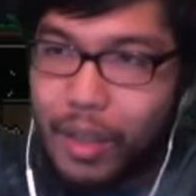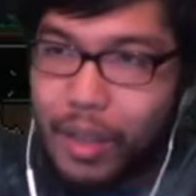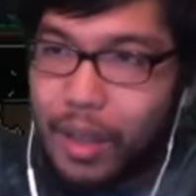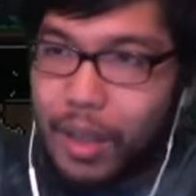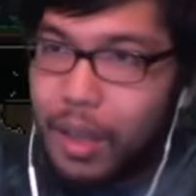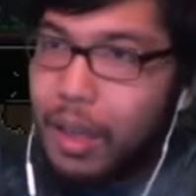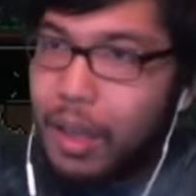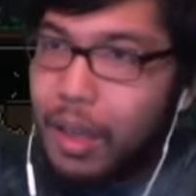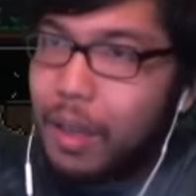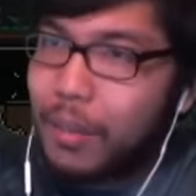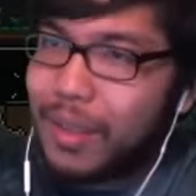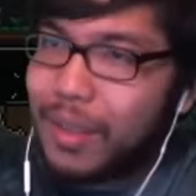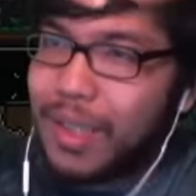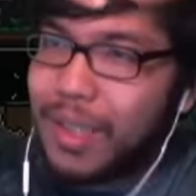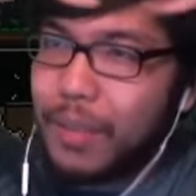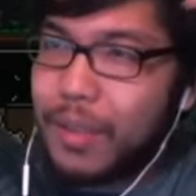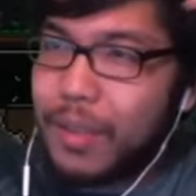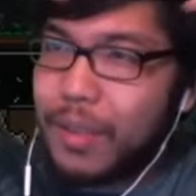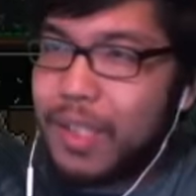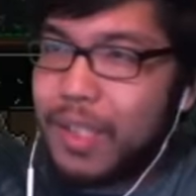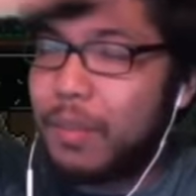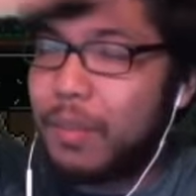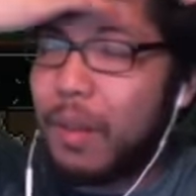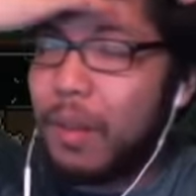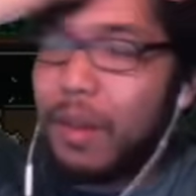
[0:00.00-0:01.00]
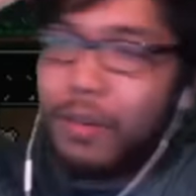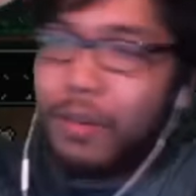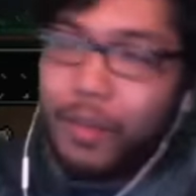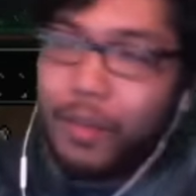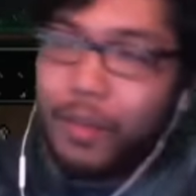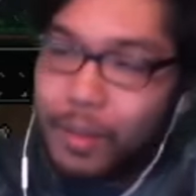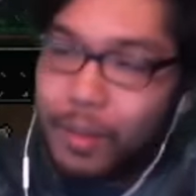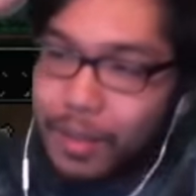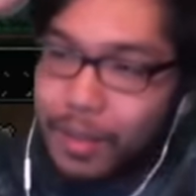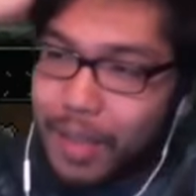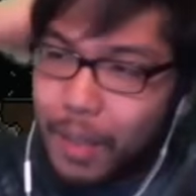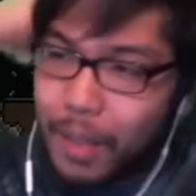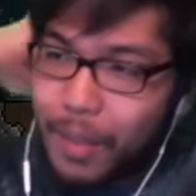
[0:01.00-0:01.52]
let's have a small vote.
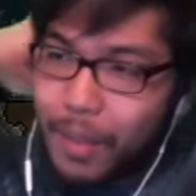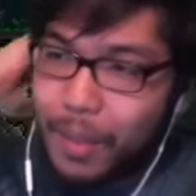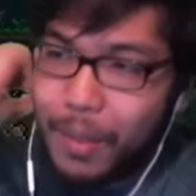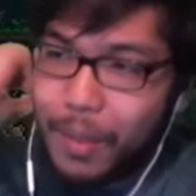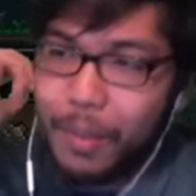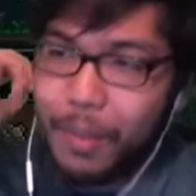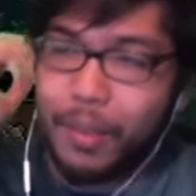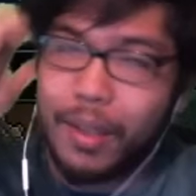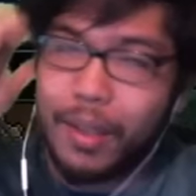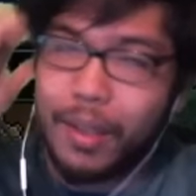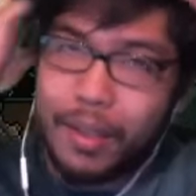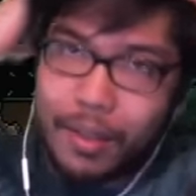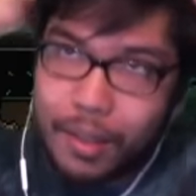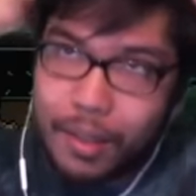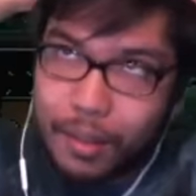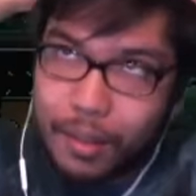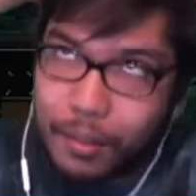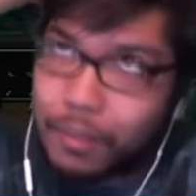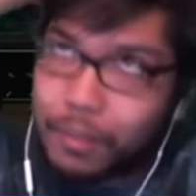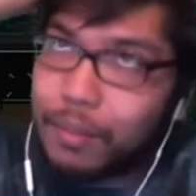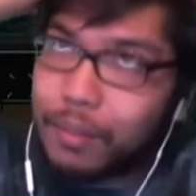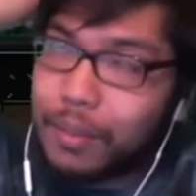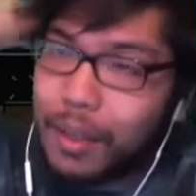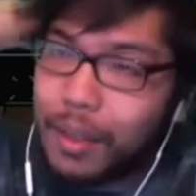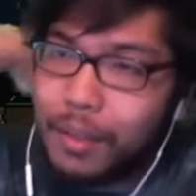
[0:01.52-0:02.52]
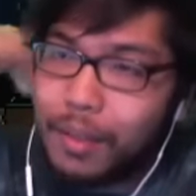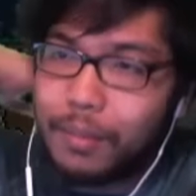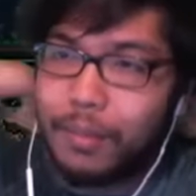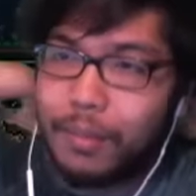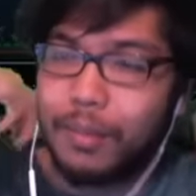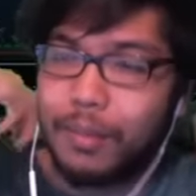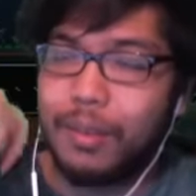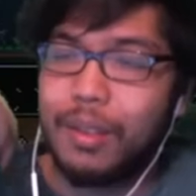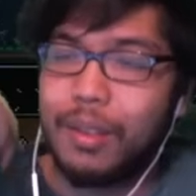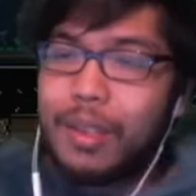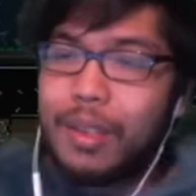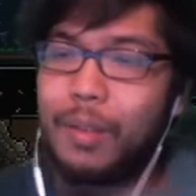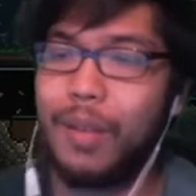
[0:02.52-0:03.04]
There's not many people here, so we'll
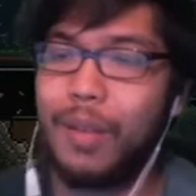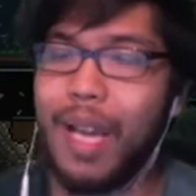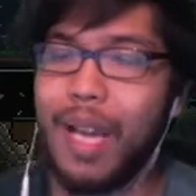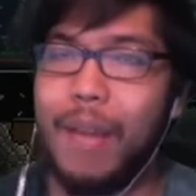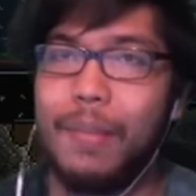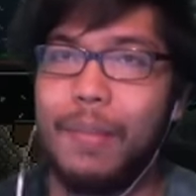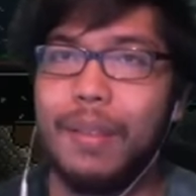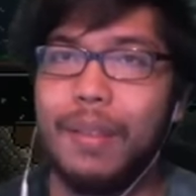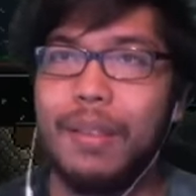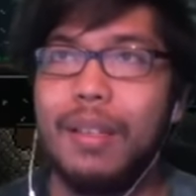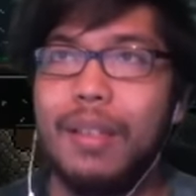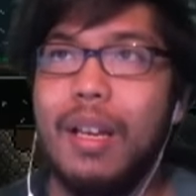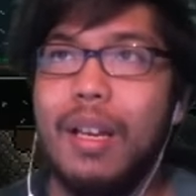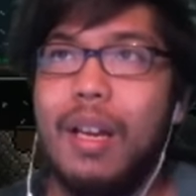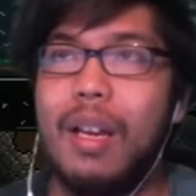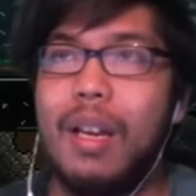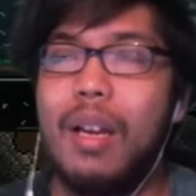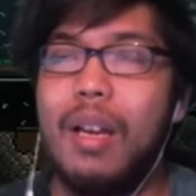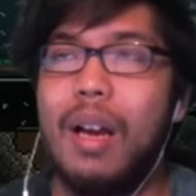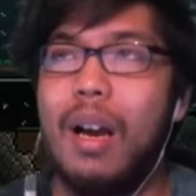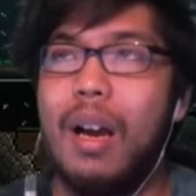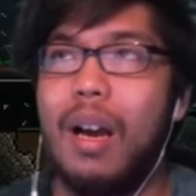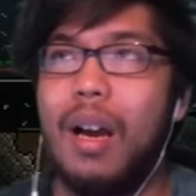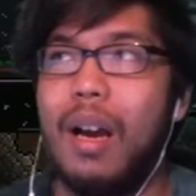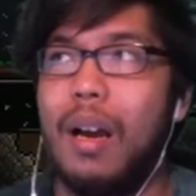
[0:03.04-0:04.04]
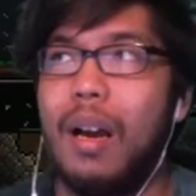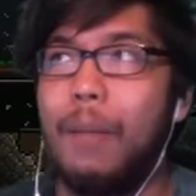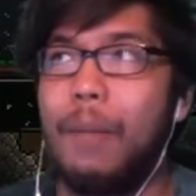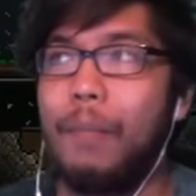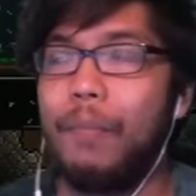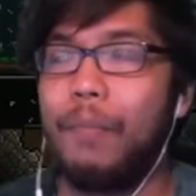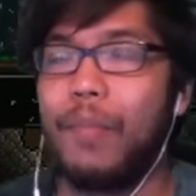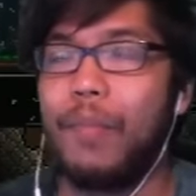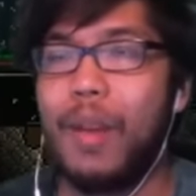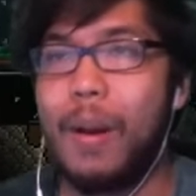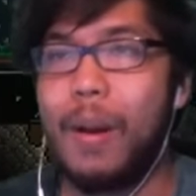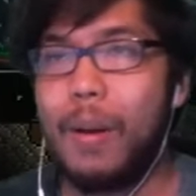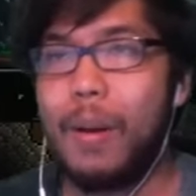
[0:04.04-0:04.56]
see what happens.
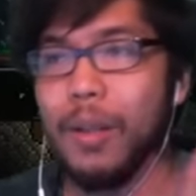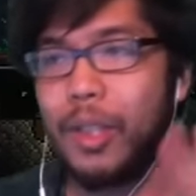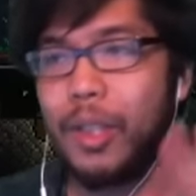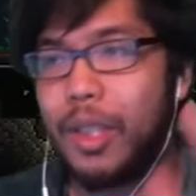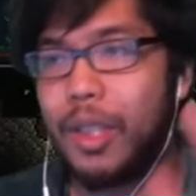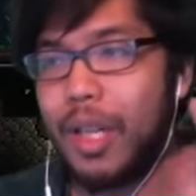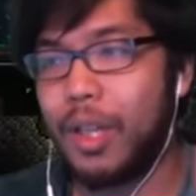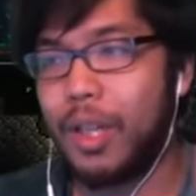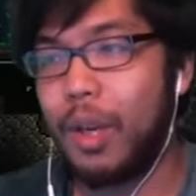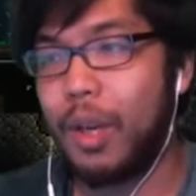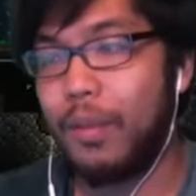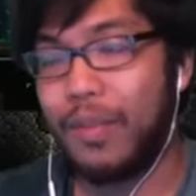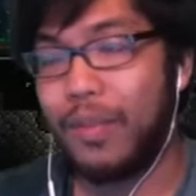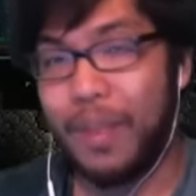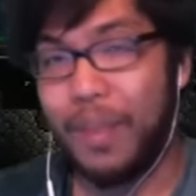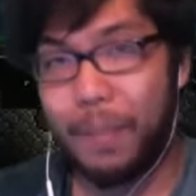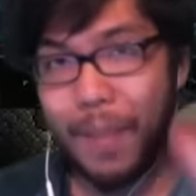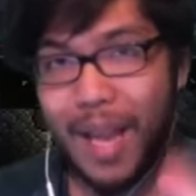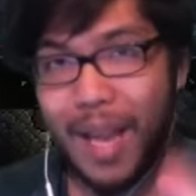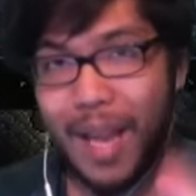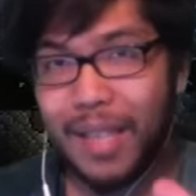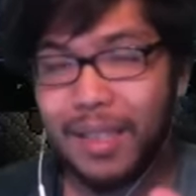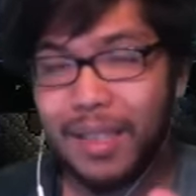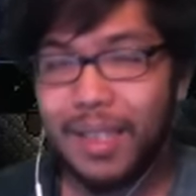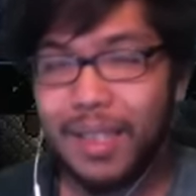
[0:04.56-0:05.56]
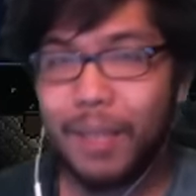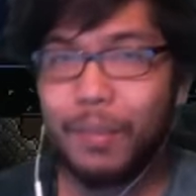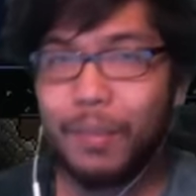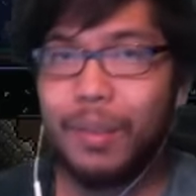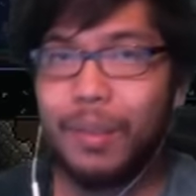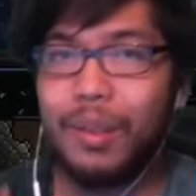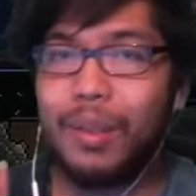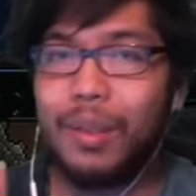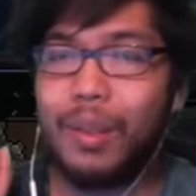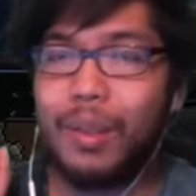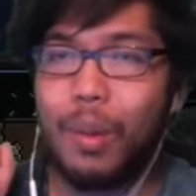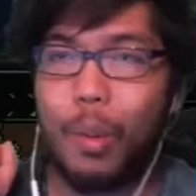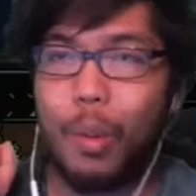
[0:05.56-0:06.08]
Should I go for the Bat
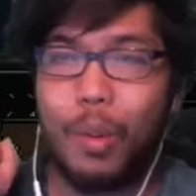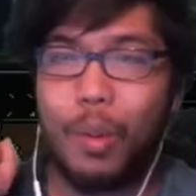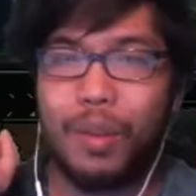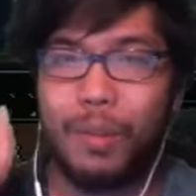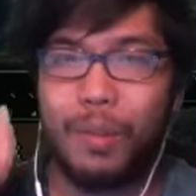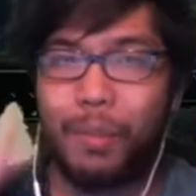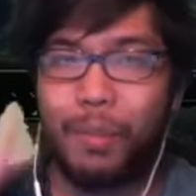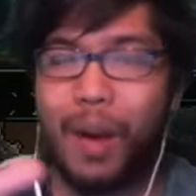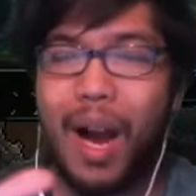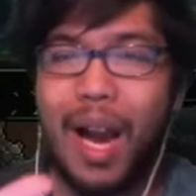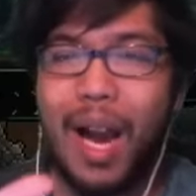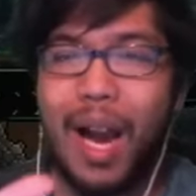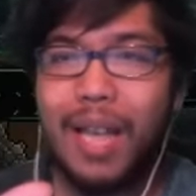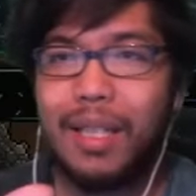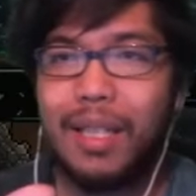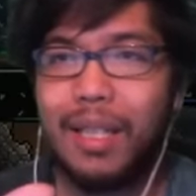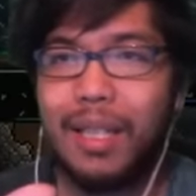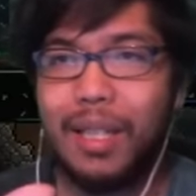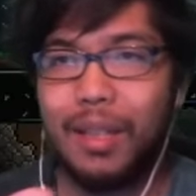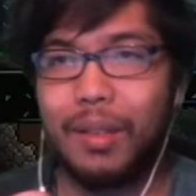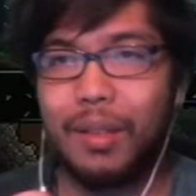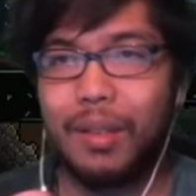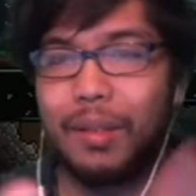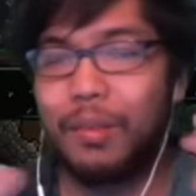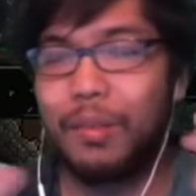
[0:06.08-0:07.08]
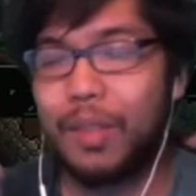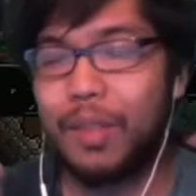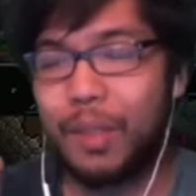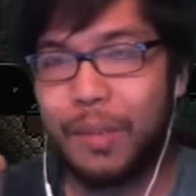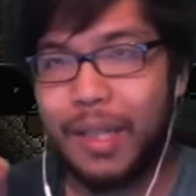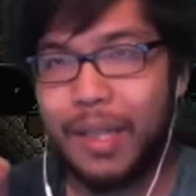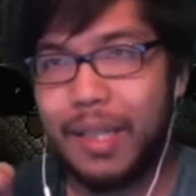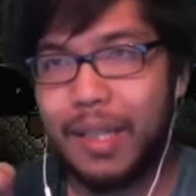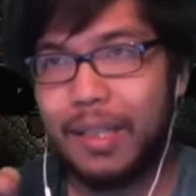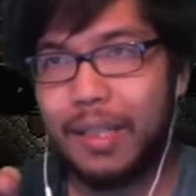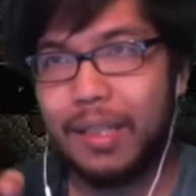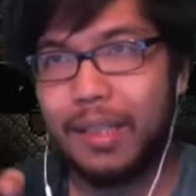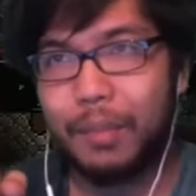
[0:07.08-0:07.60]
Scepter or the Pine Needle, which
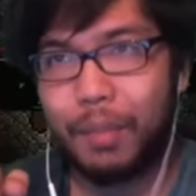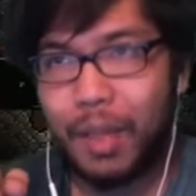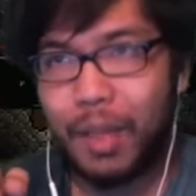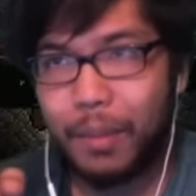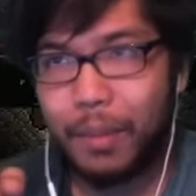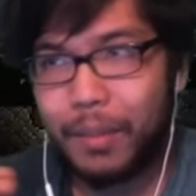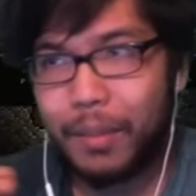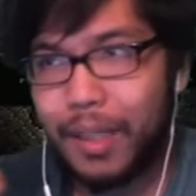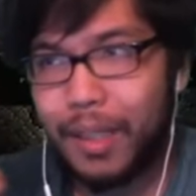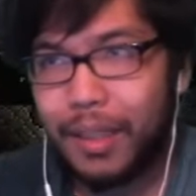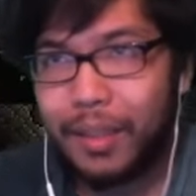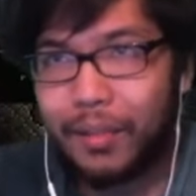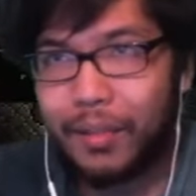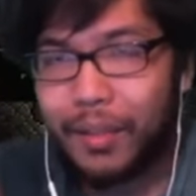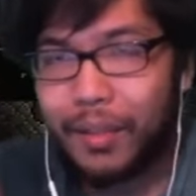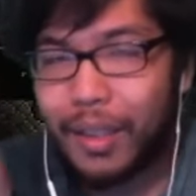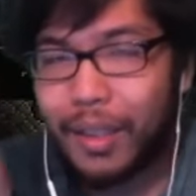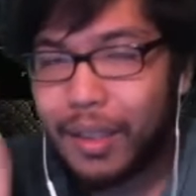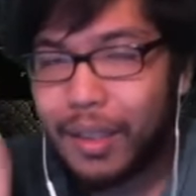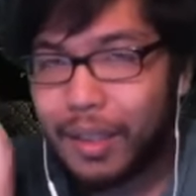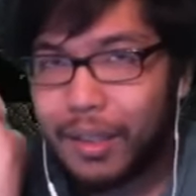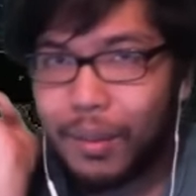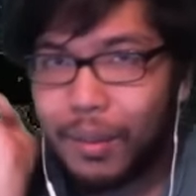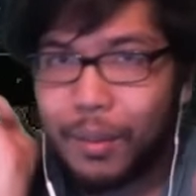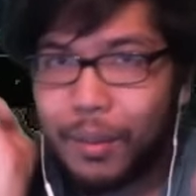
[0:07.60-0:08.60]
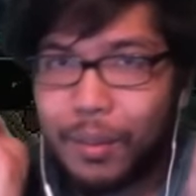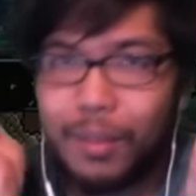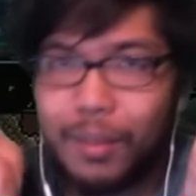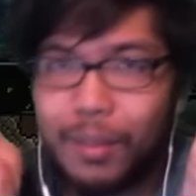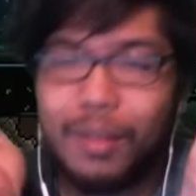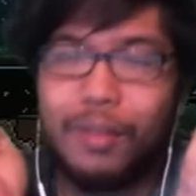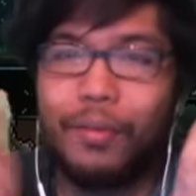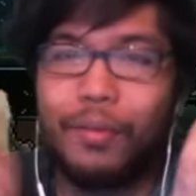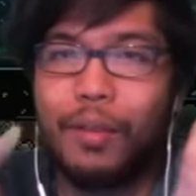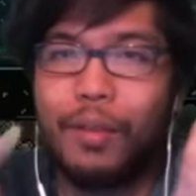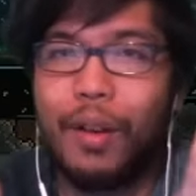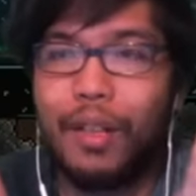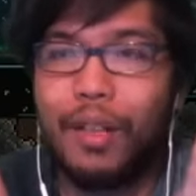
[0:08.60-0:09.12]
means Pumpkin Event or the
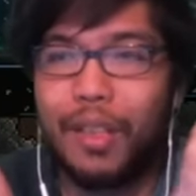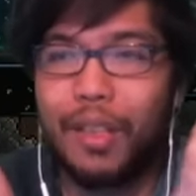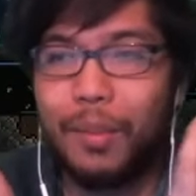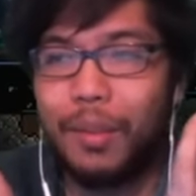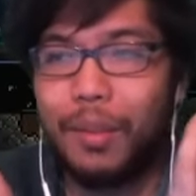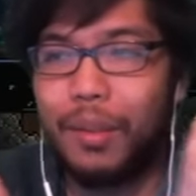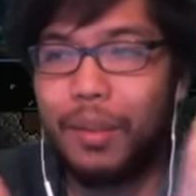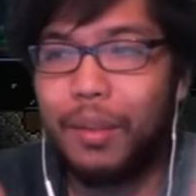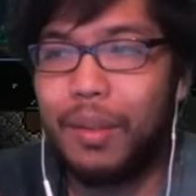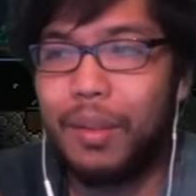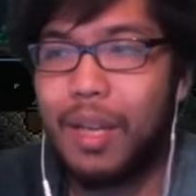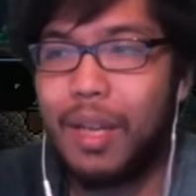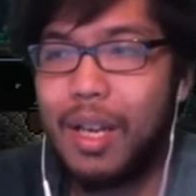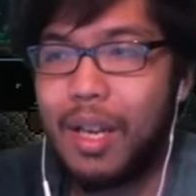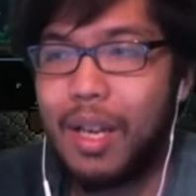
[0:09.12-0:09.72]
Frost Moon?